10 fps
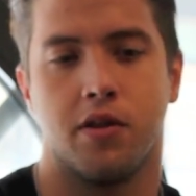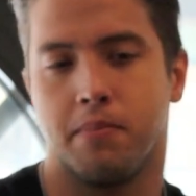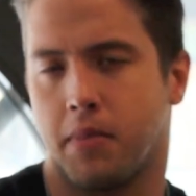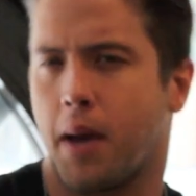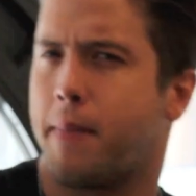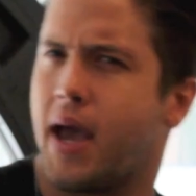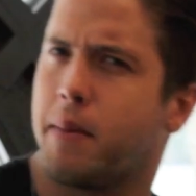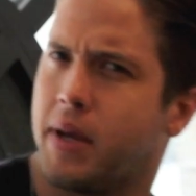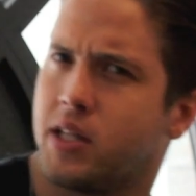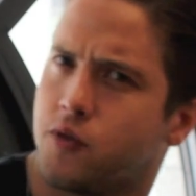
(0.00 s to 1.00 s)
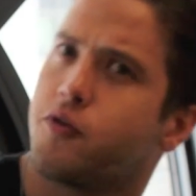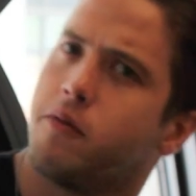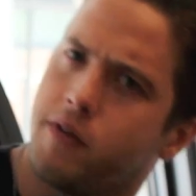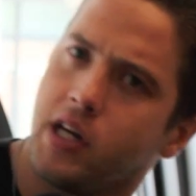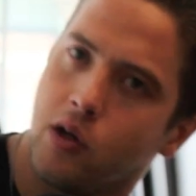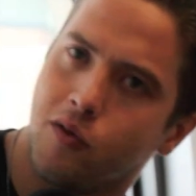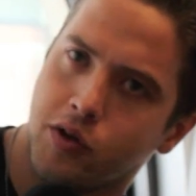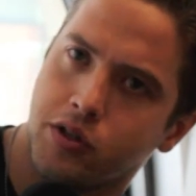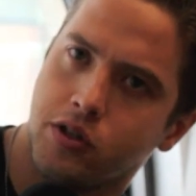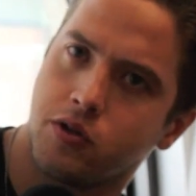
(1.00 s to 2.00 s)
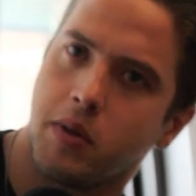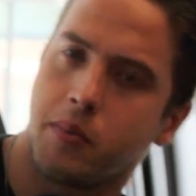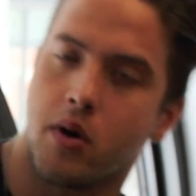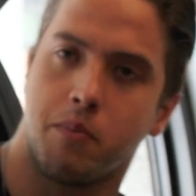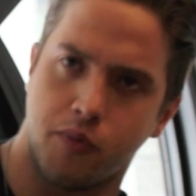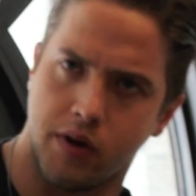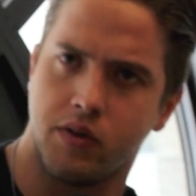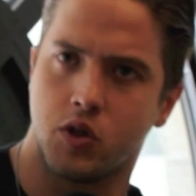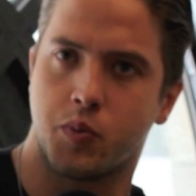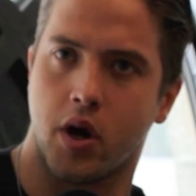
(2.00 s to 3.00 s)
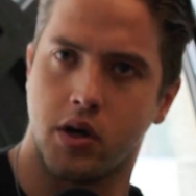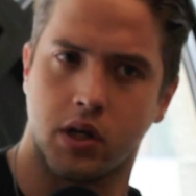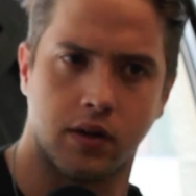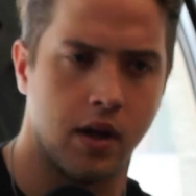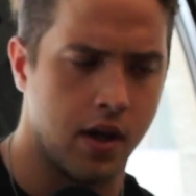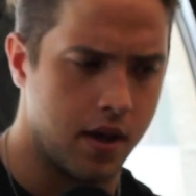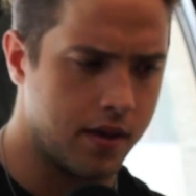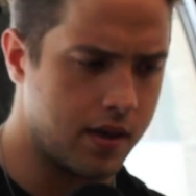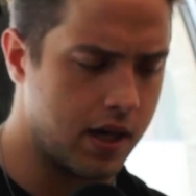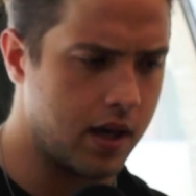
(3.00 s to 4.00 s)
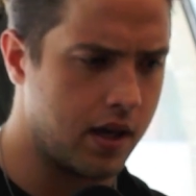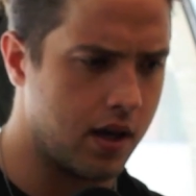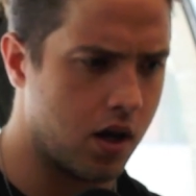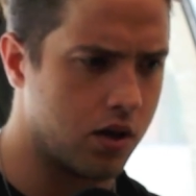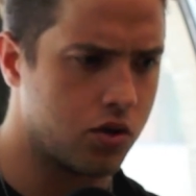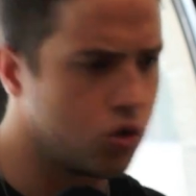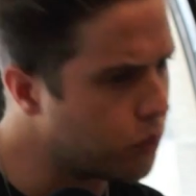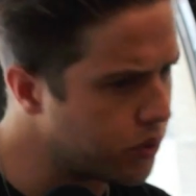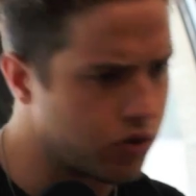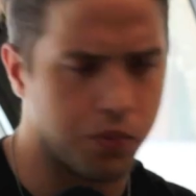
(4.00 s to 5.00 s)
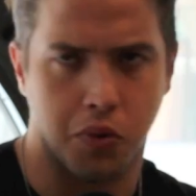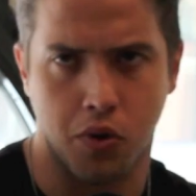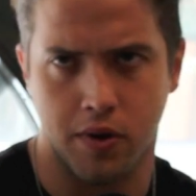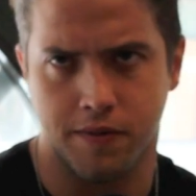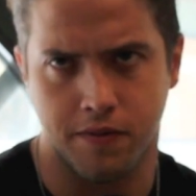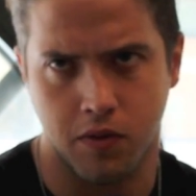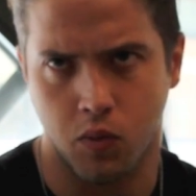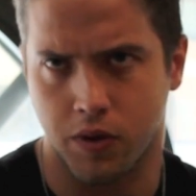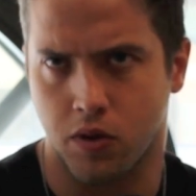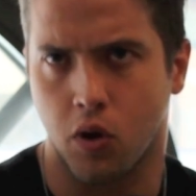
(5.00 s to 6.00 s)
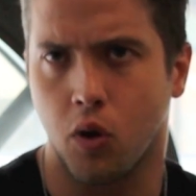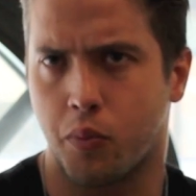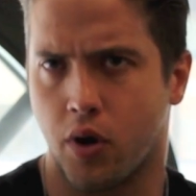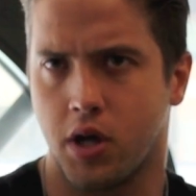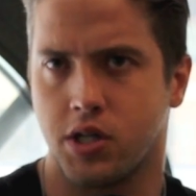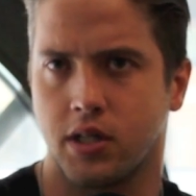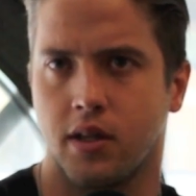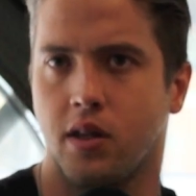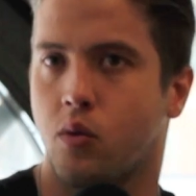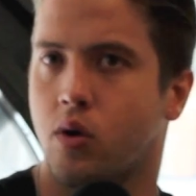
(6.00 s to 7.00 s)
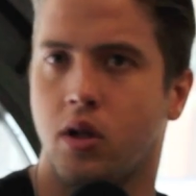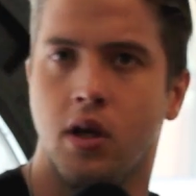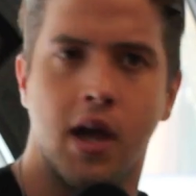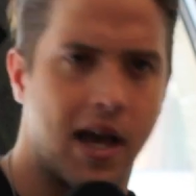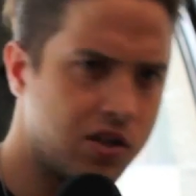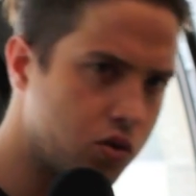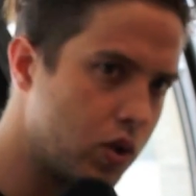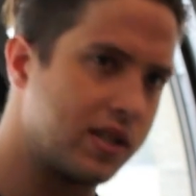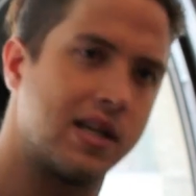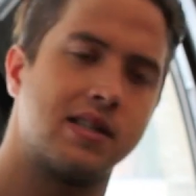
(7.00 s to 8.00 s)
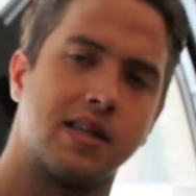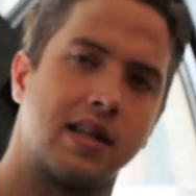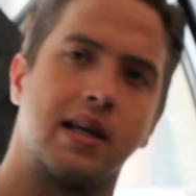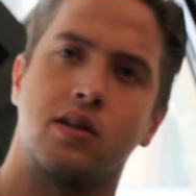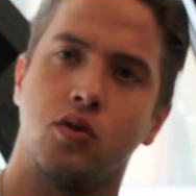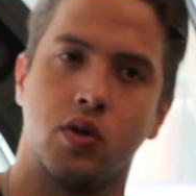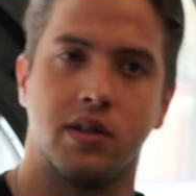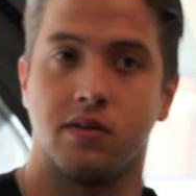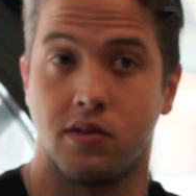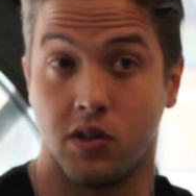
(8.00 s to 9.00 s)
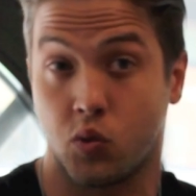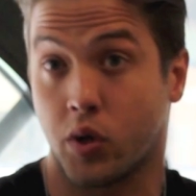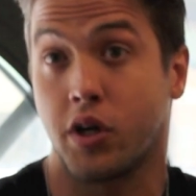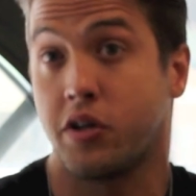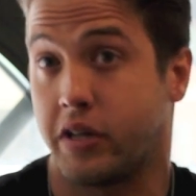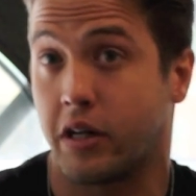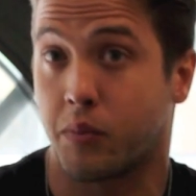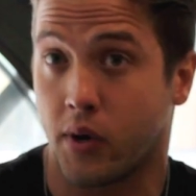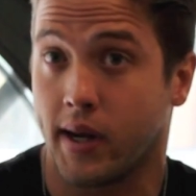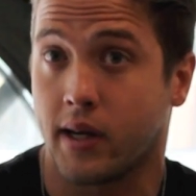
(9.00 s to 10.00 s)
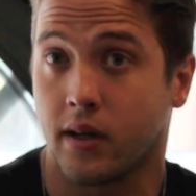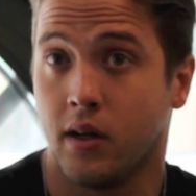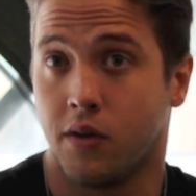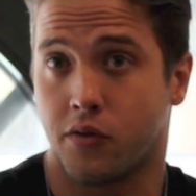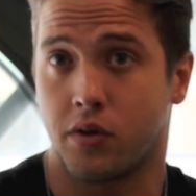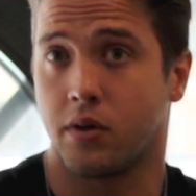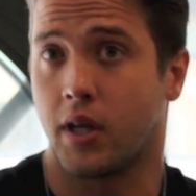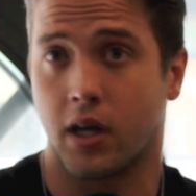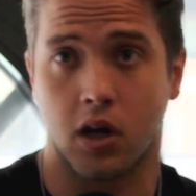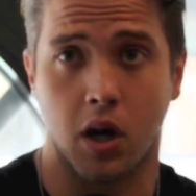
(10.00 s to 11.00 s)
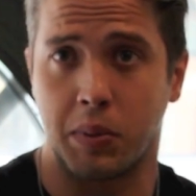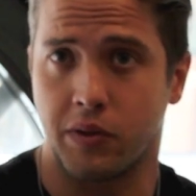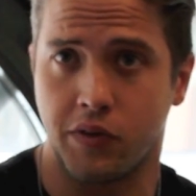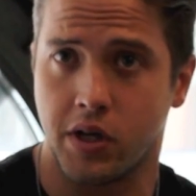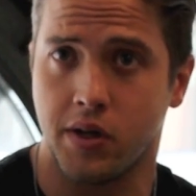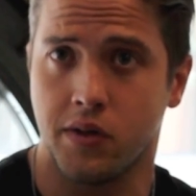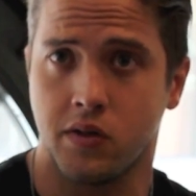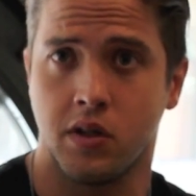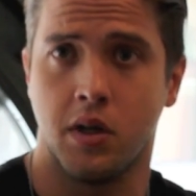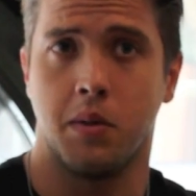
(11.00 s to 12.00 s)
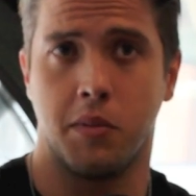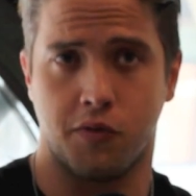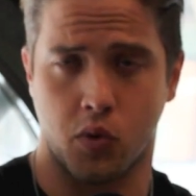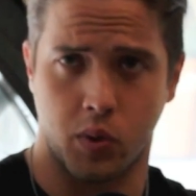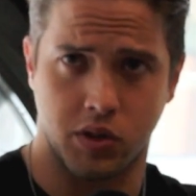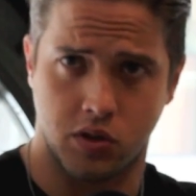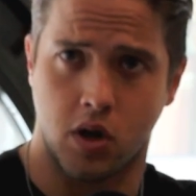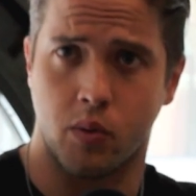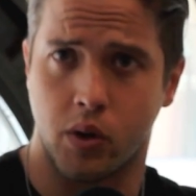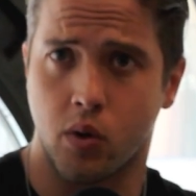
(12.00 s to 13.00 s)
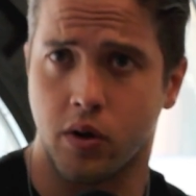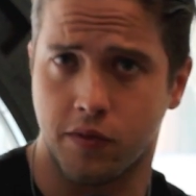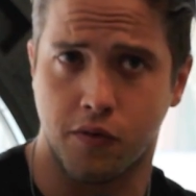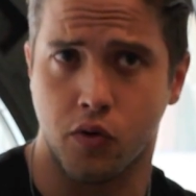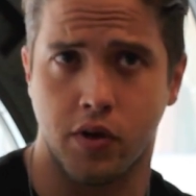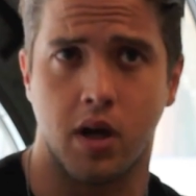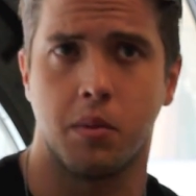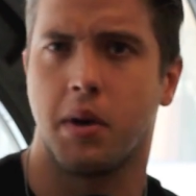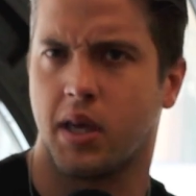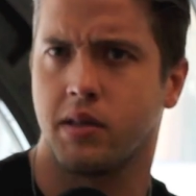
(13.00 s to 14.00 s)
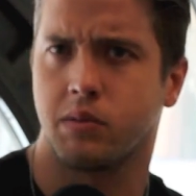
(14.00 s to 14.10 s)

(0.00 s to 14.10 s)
my bandmates from Viniloverus, my previous project, they are super supportive with the whole project, and they were, as soon as I said dude, and since we're gonna take a break for a couple of years before we start recording the fourth album, I guess